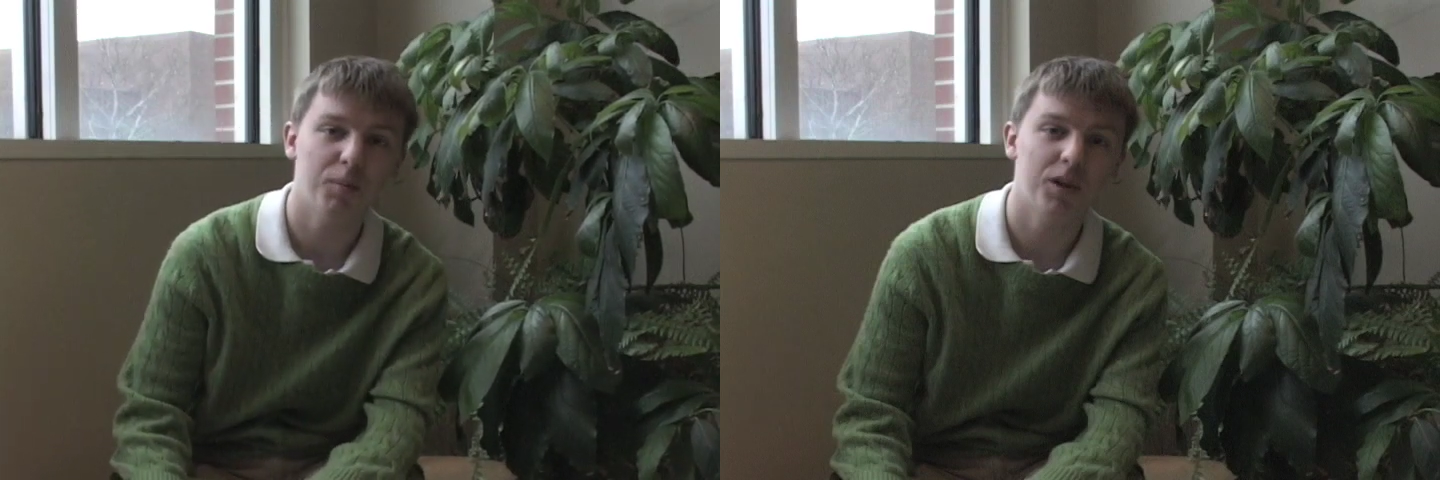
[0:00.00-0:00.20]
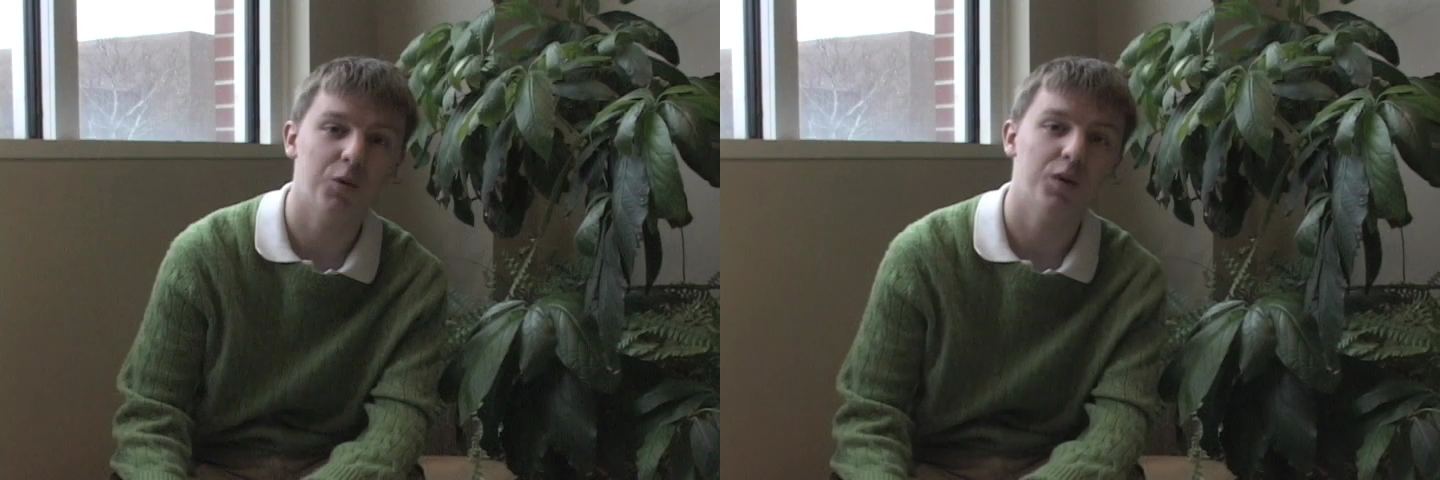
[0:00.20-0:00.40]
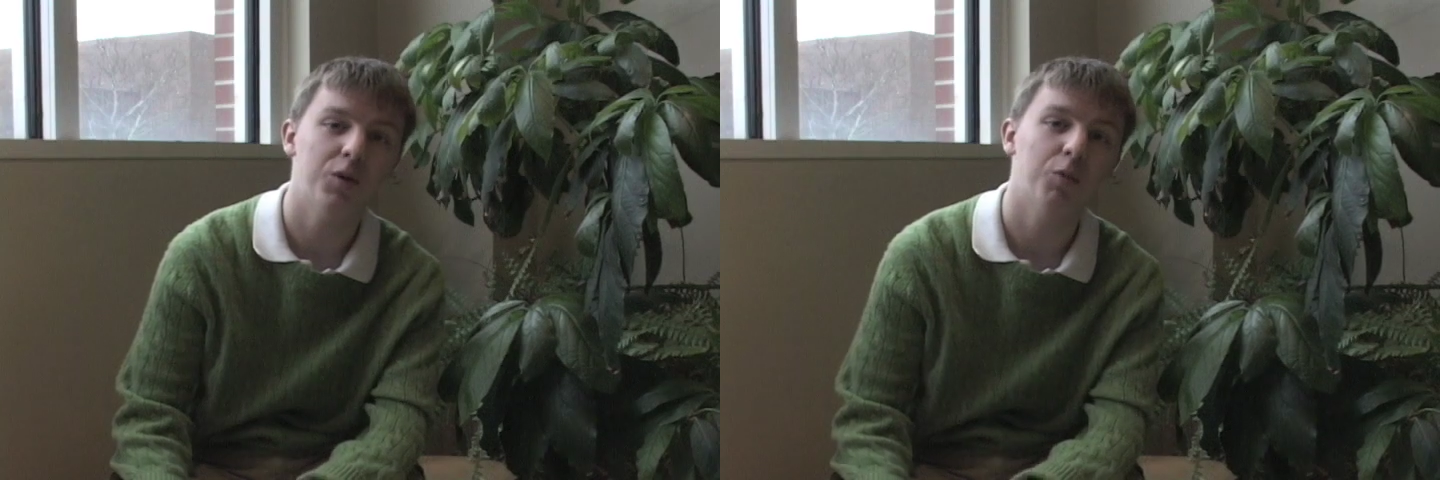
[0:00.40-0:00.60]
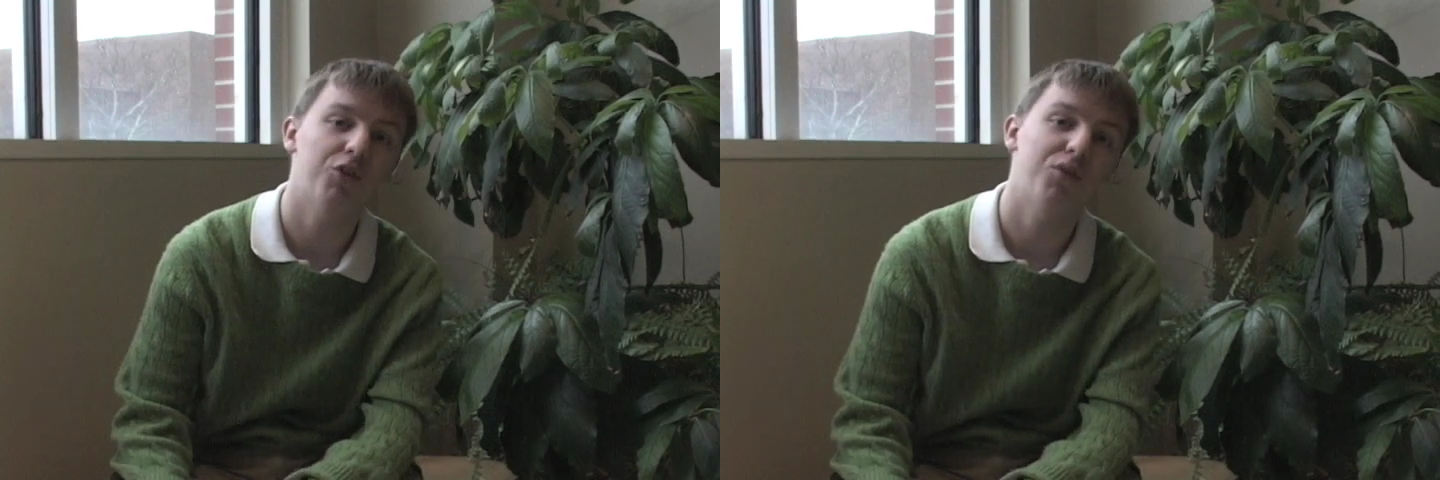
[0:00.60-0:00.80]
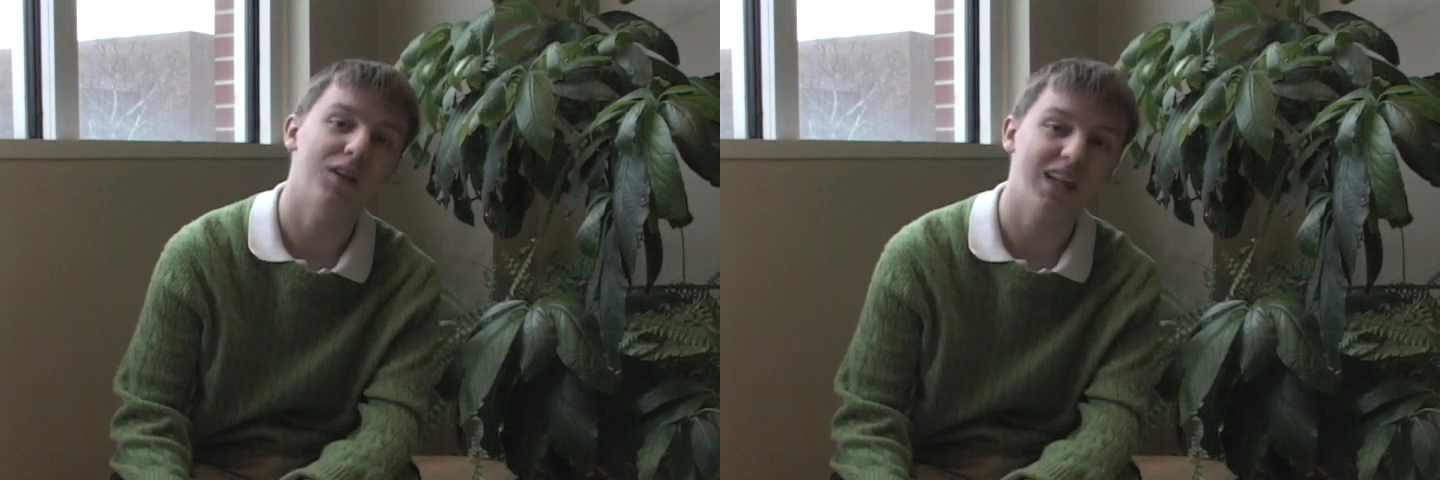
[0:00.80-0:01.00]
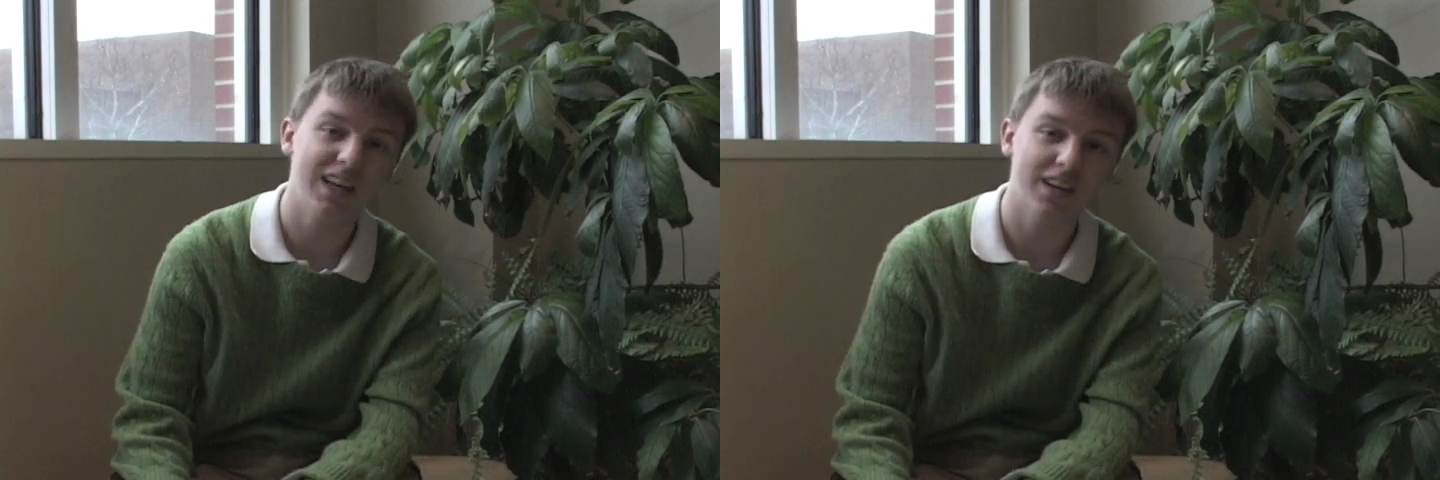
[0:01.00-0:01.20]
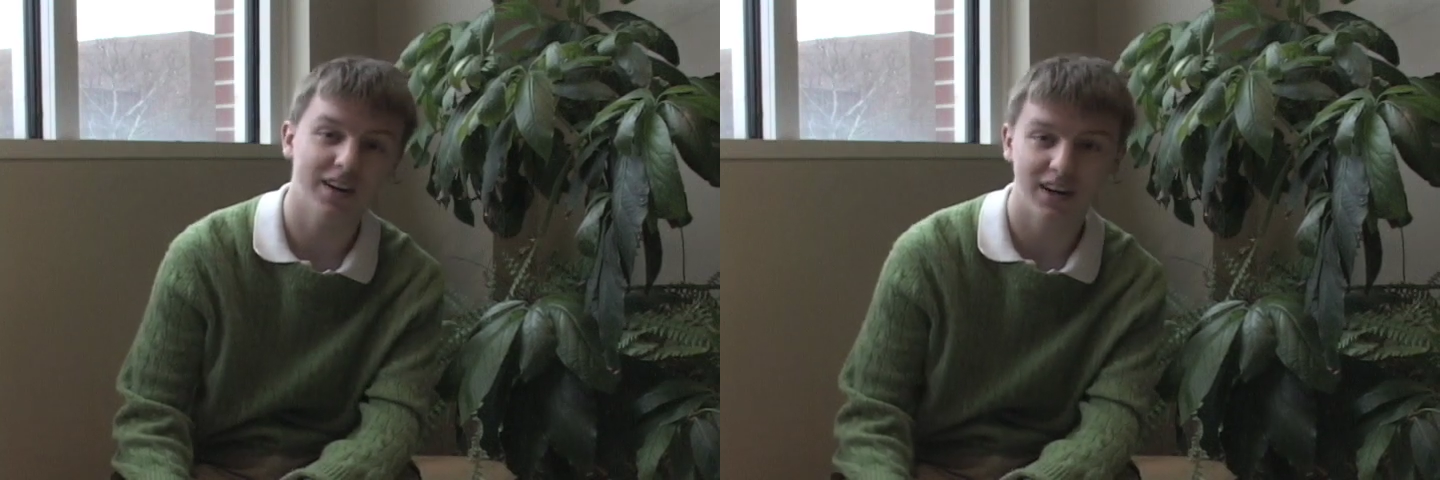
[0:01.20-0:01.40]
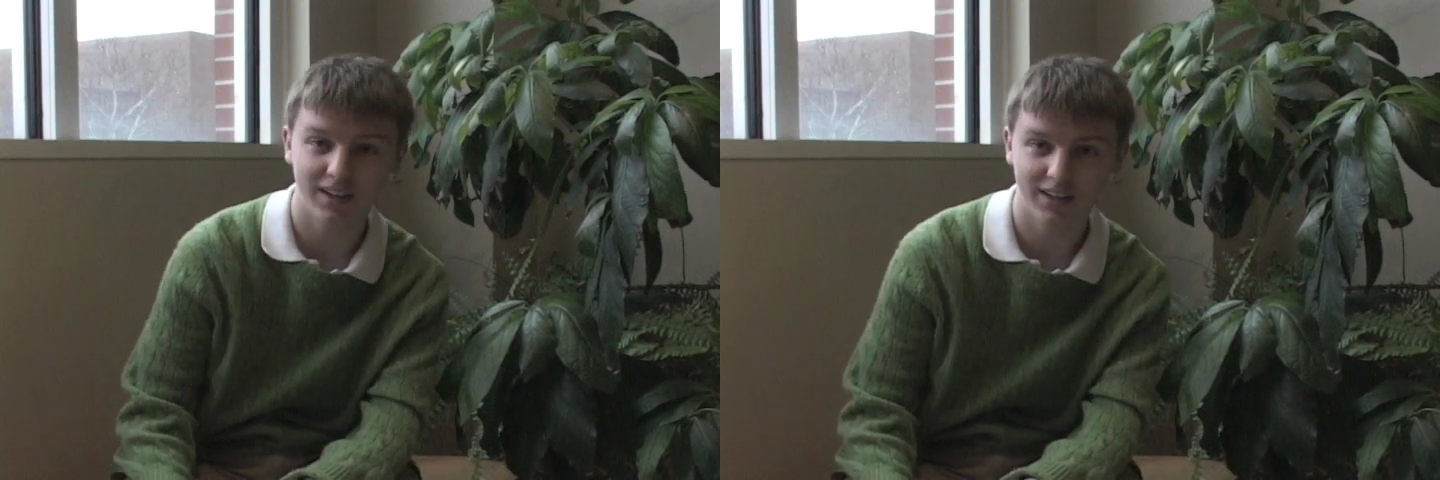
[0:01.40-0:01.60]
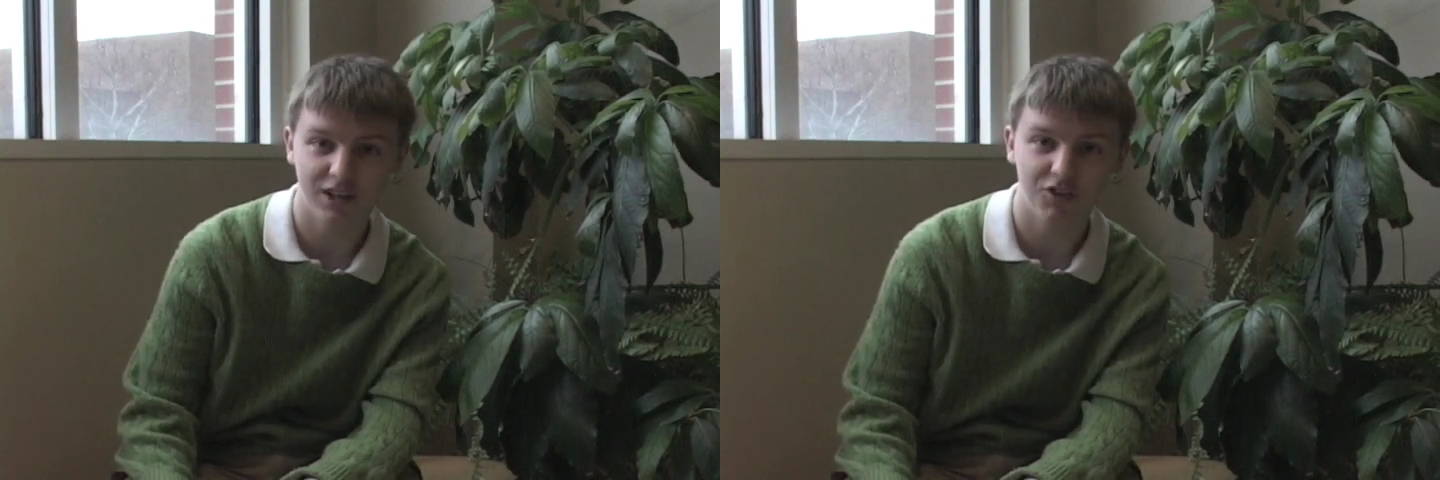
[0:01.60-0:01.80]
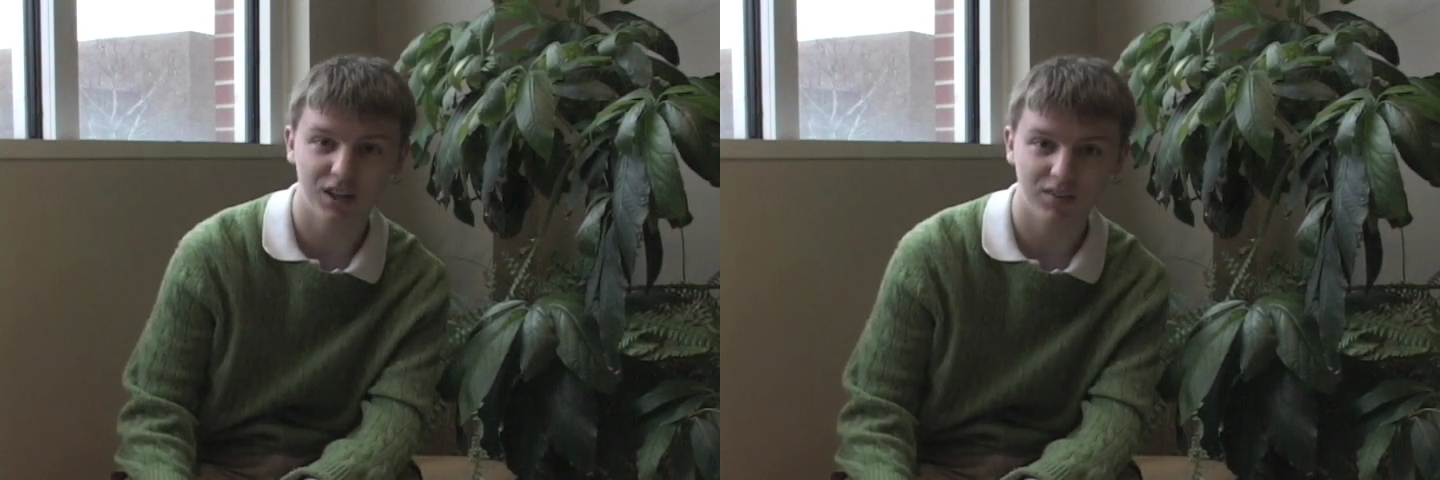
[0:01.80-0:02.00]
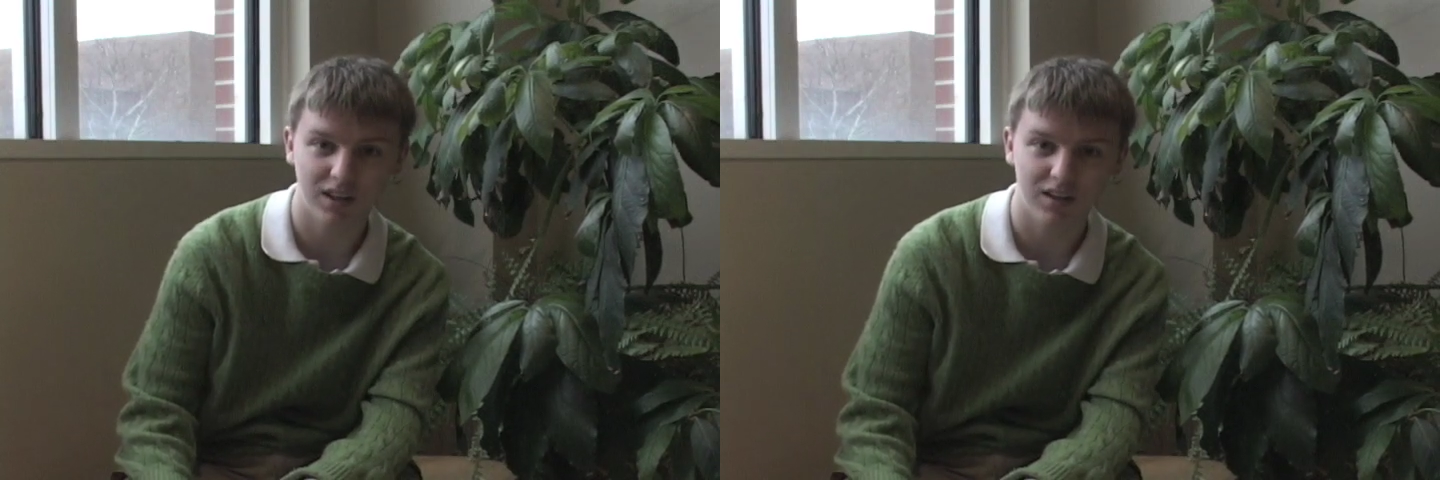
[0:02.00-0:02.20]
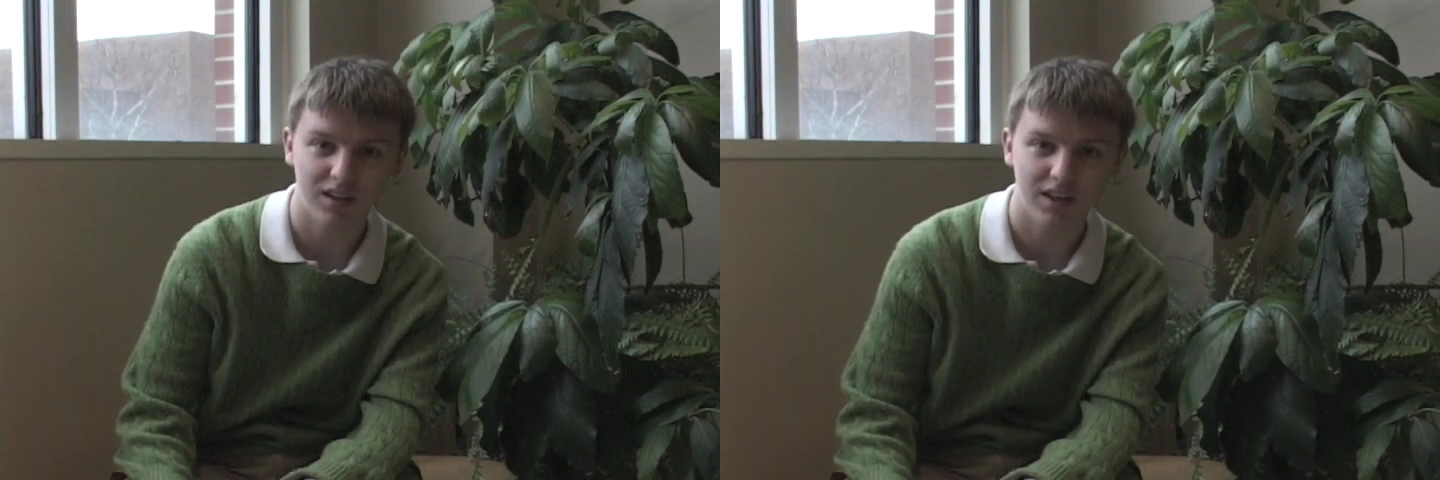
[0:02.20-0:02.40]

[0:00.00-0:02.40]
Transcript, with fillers: and you wouldn't watch Fellini on a 19-inch TV.